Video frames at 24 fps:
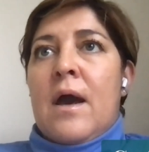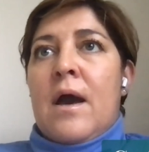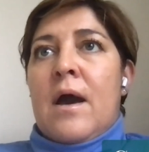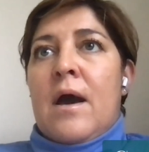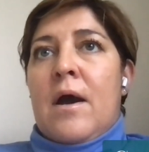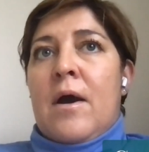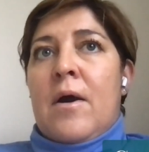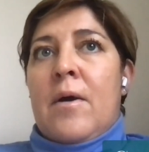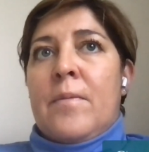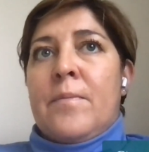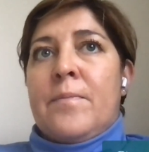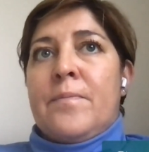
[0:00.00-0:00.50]

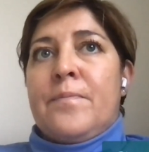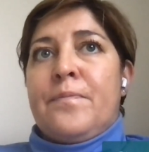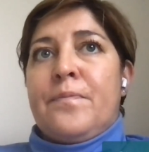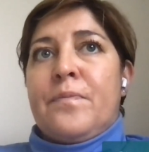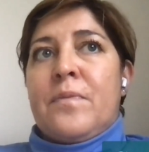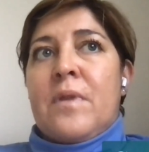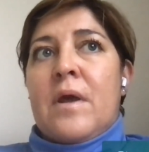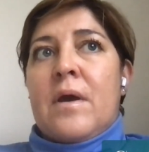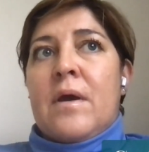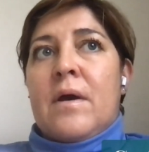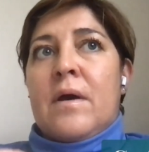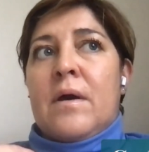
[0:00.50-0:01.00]

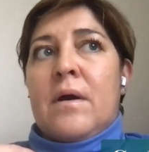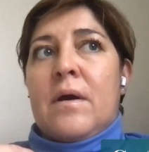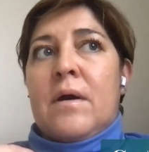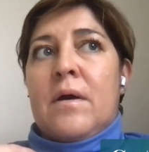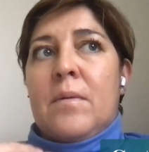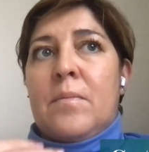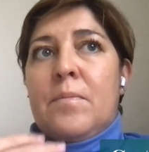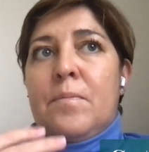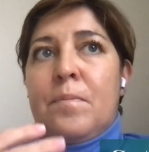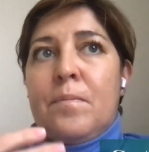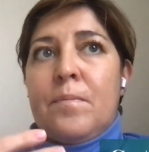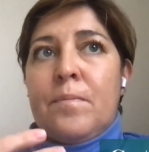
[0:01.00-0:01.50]

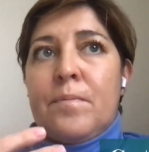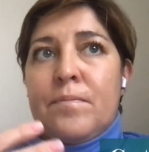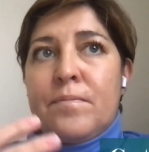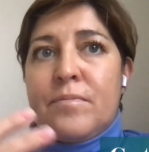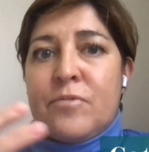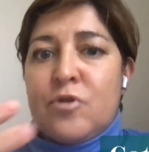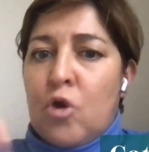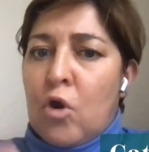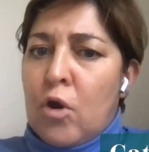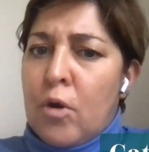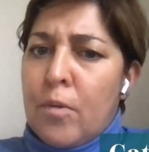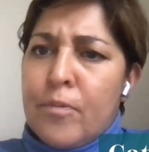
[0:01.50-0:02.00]

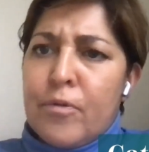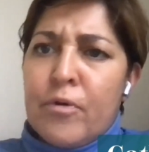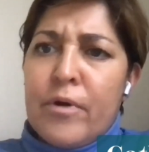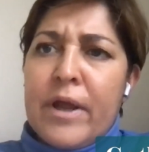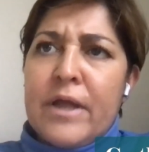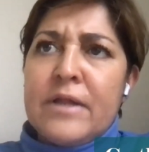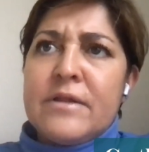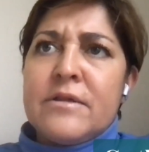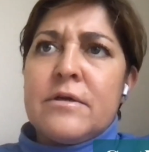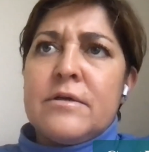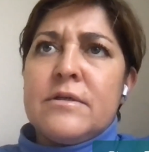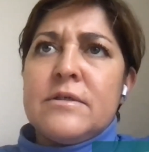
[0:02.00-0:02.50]
tour
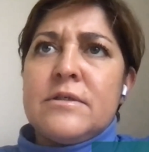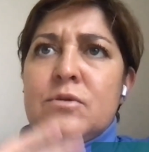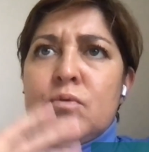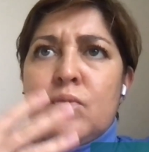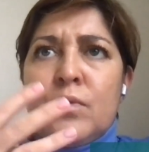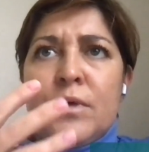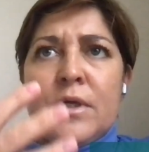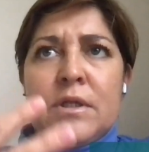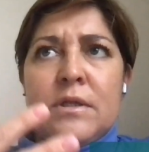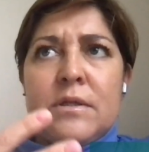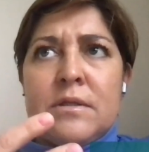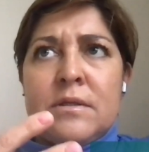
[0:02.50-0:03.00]

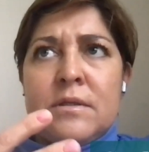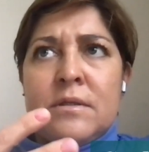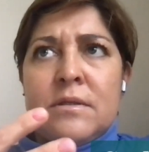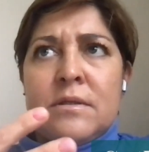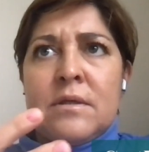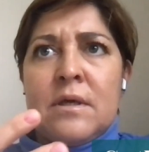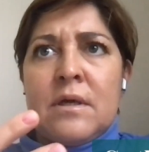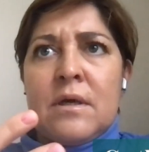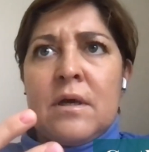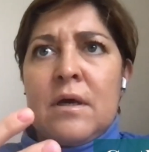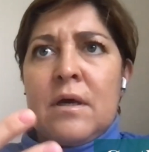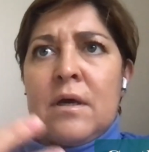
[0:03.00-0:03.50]
operators, with
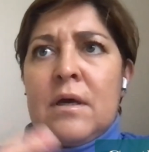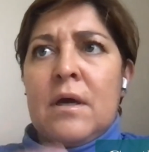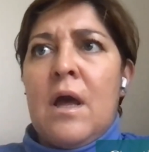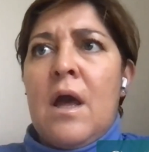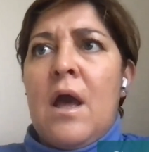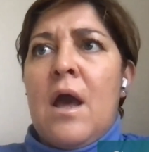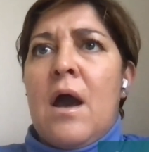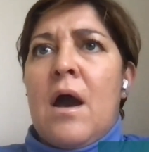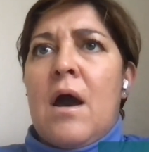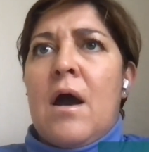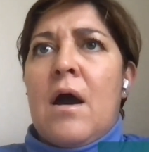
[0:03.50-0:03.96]
uh,